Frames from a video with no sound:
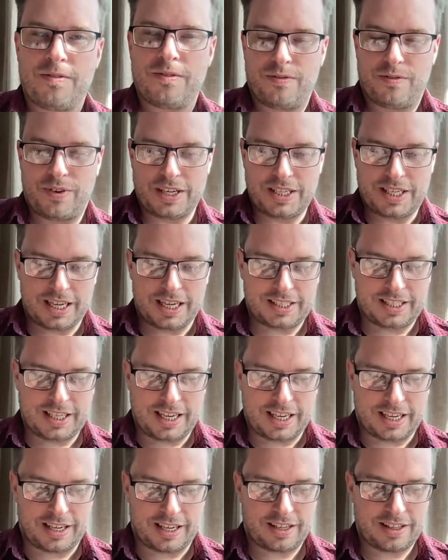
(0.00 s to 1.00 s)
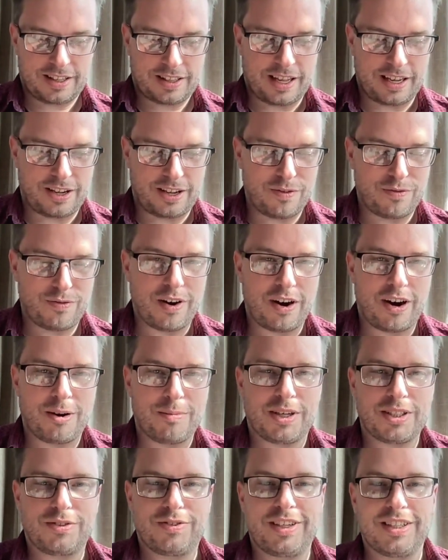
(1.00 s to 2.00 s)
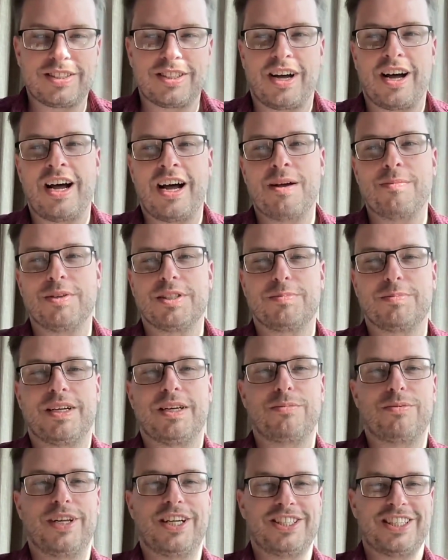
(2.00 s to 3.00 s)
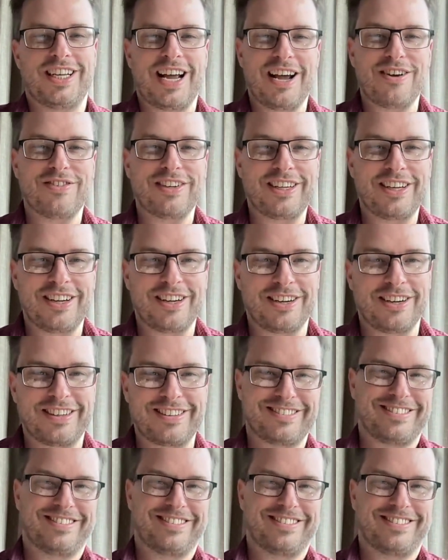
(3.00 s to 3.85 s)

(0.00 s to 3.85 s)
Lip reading: Fantastic. Thank you very much for your time. It's been a pleasure having you.